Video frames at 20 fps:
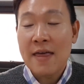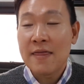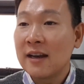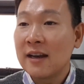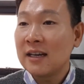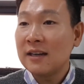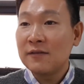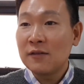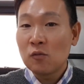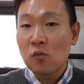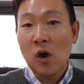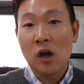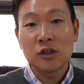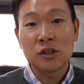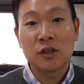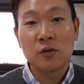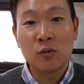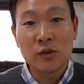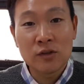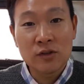And then even
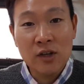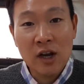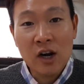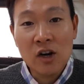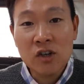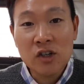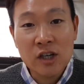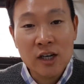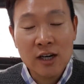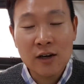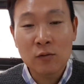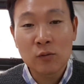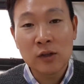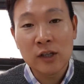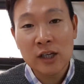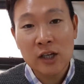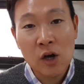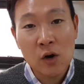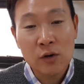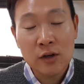while she was there, she didn't
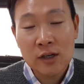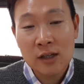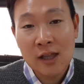really go